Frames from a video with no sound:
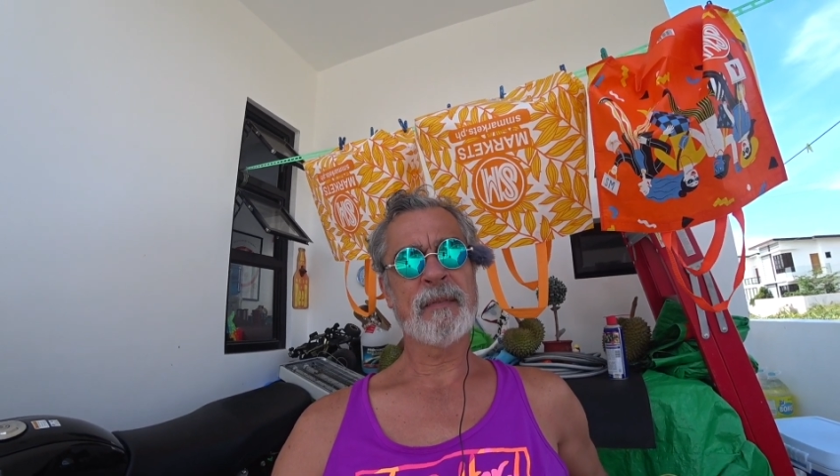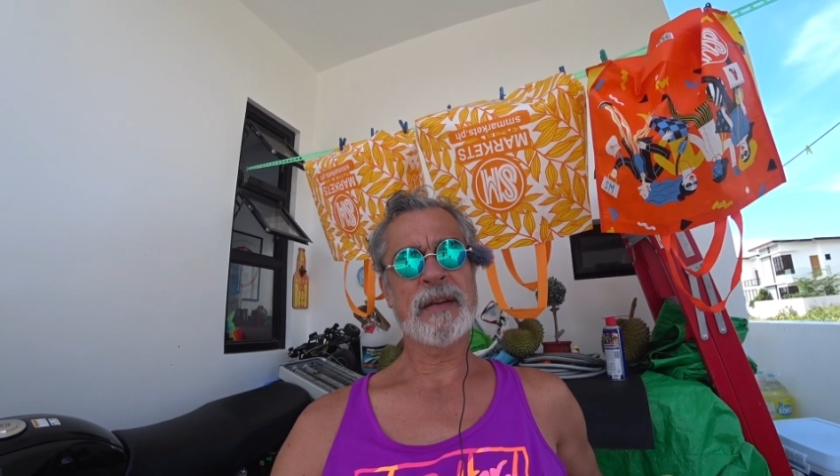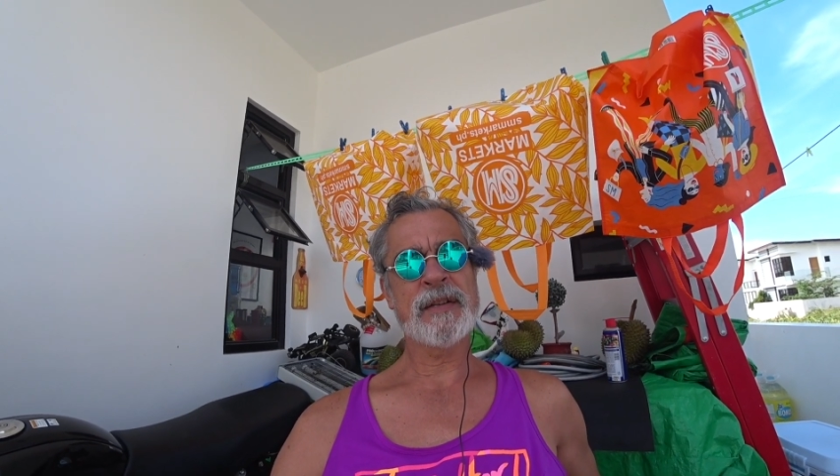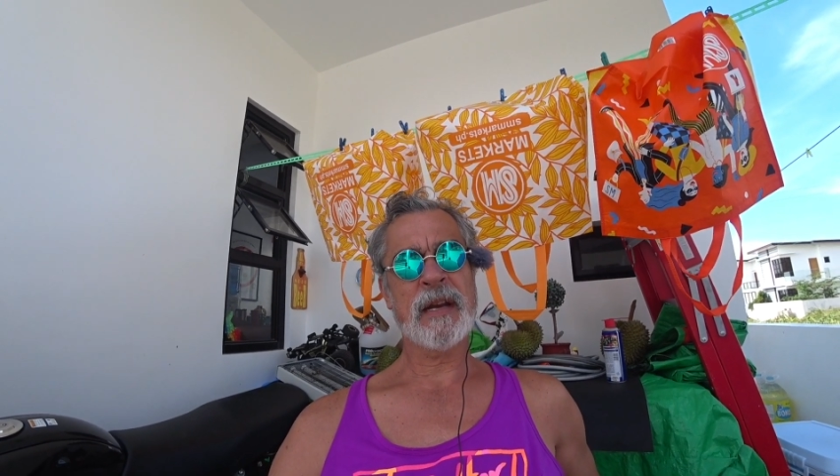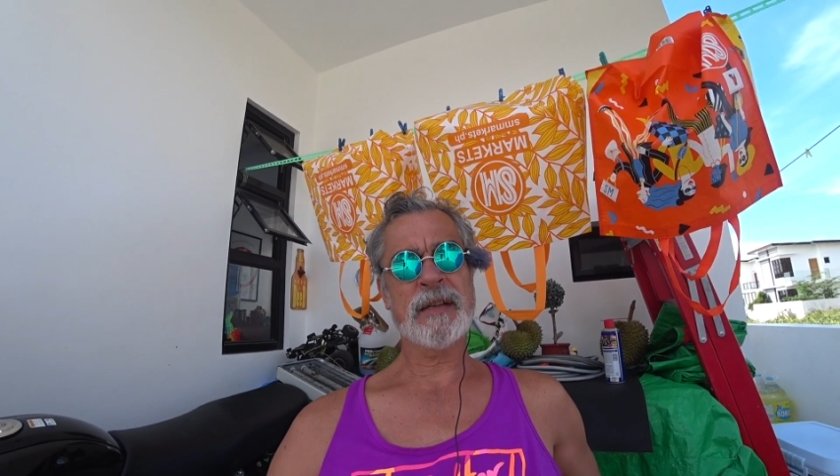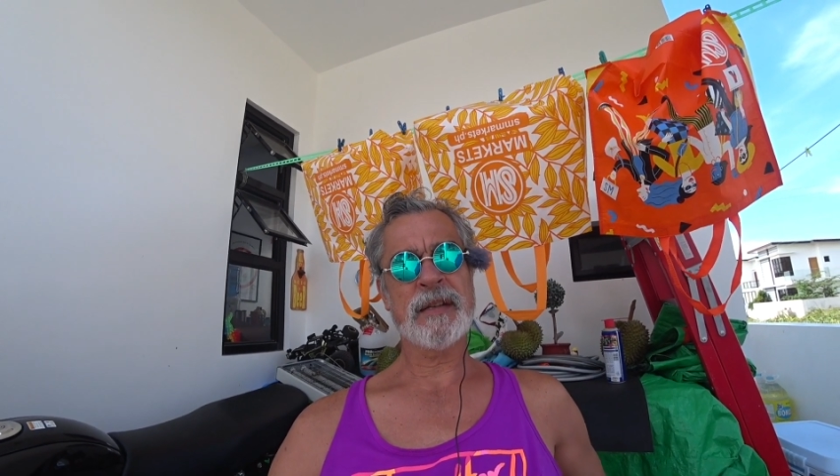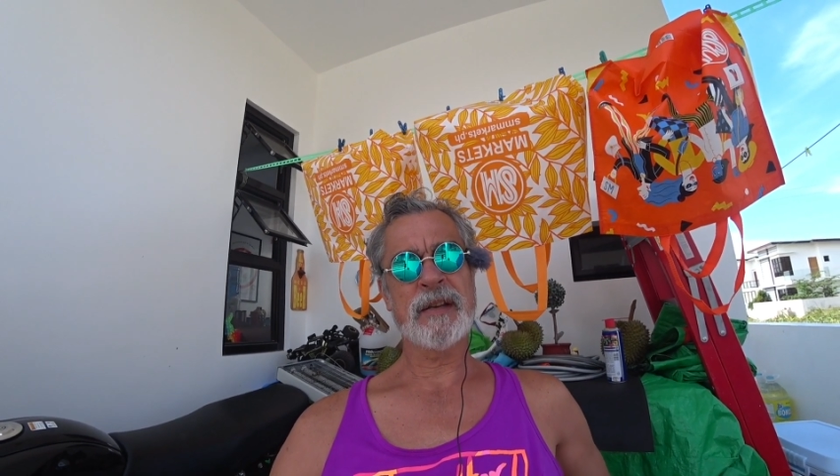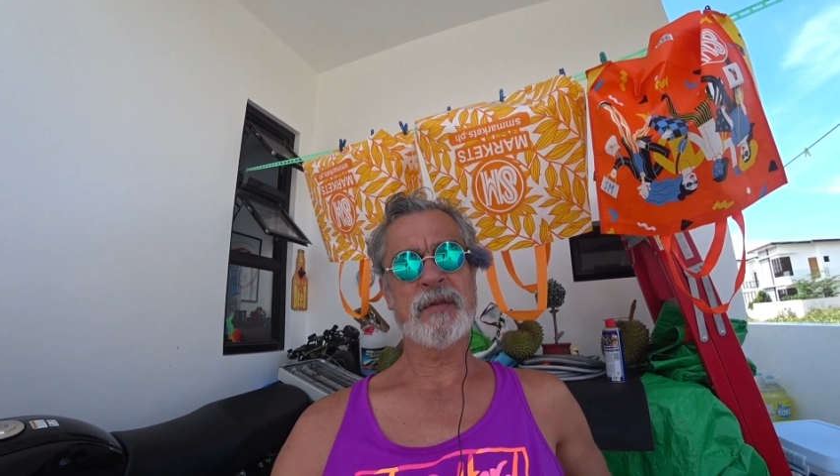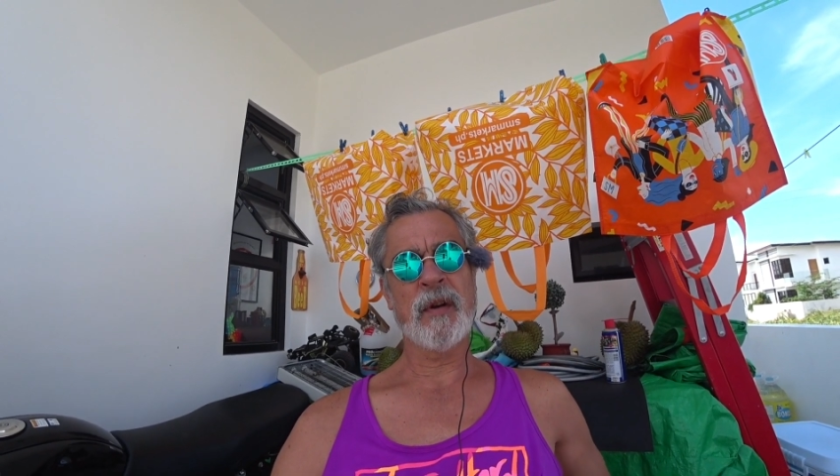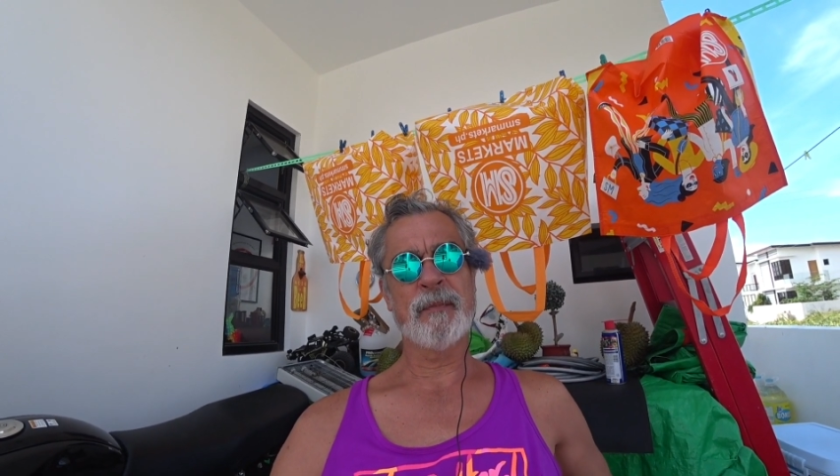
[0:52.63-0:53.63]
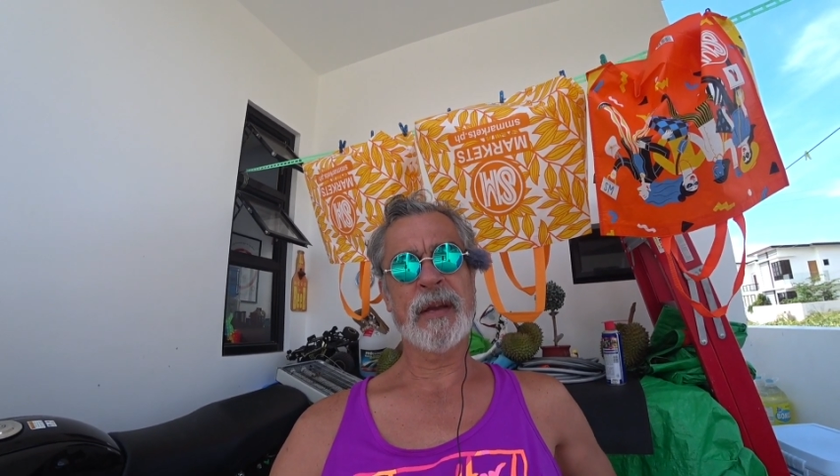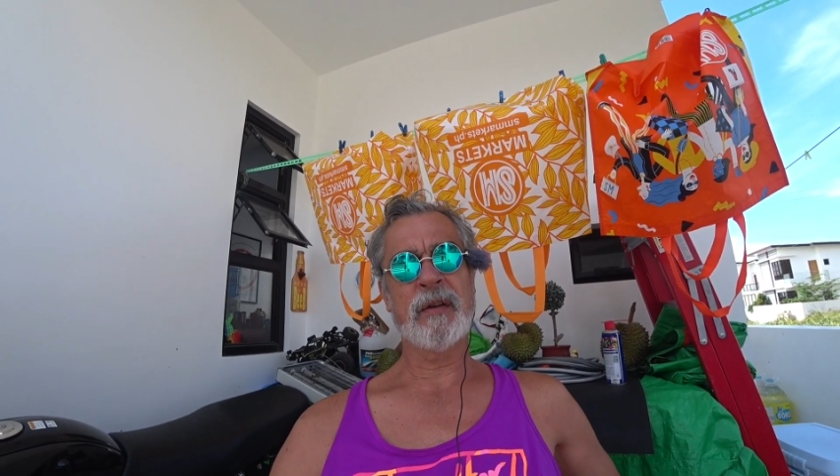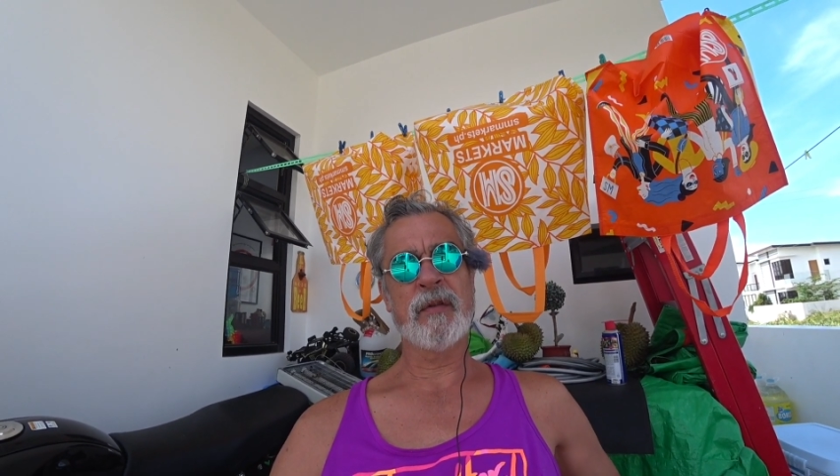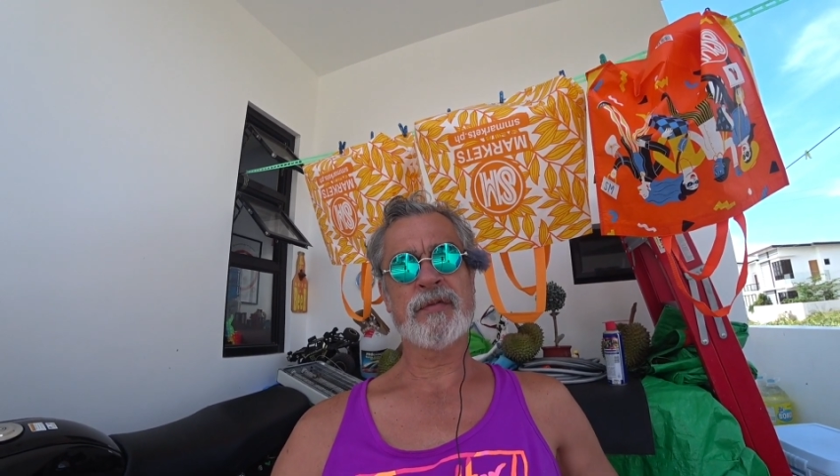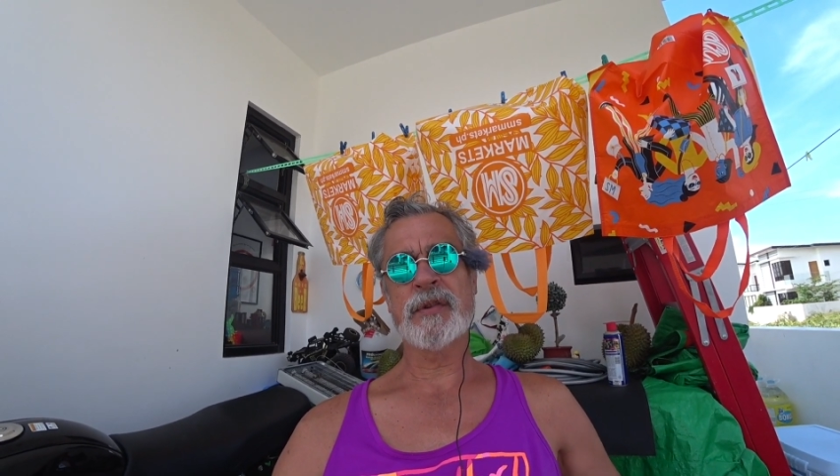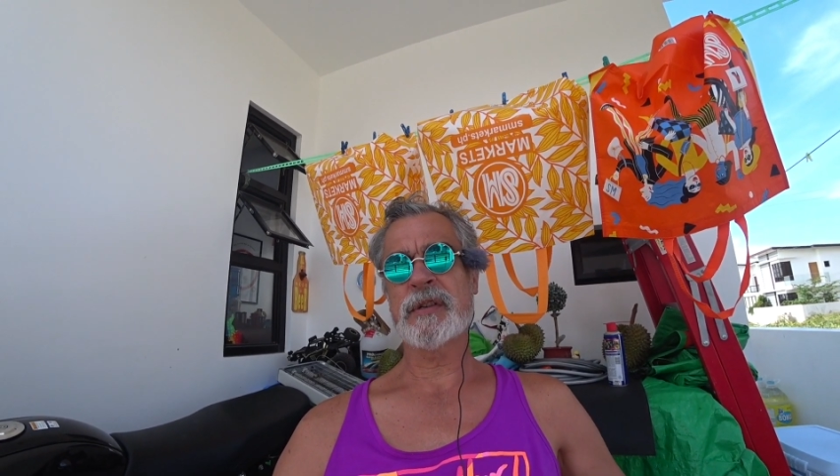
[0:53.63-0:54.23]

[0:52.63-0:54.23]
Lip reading: my check is I do our big grocery